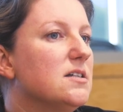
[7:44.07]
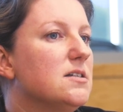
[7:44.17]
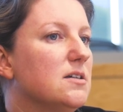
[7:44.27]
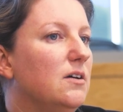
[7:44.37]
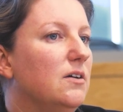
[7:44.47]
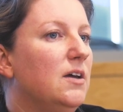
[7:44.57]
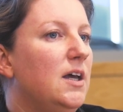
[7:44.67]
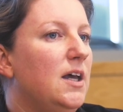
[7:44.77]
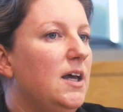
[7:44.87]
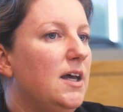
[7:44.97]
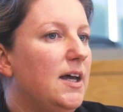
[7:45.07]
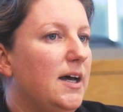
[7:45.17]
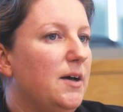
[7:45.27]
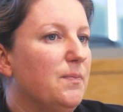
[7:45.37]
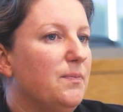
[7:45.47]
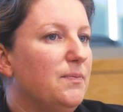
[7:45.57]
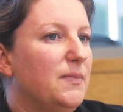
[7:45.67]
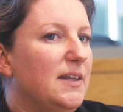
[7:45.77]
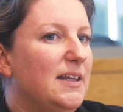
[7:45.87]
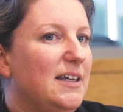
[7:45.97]
So
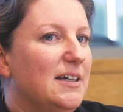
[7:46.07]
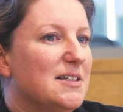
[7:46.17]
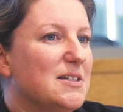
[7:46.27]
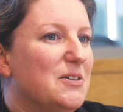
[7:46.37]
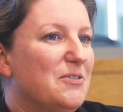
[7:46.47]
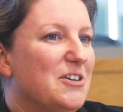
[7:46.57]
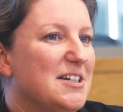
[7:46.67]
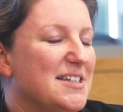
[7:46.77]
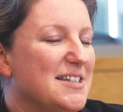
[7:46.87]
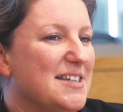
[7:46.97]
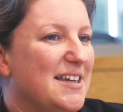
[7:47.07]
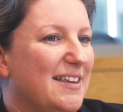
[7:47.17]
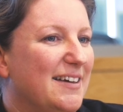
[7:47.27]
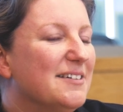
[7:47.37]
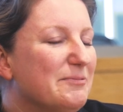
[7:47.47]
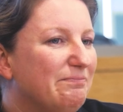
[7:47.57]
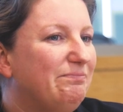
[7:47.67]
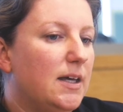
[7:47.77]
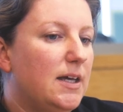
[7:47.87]
yeah, it's good for us to see that.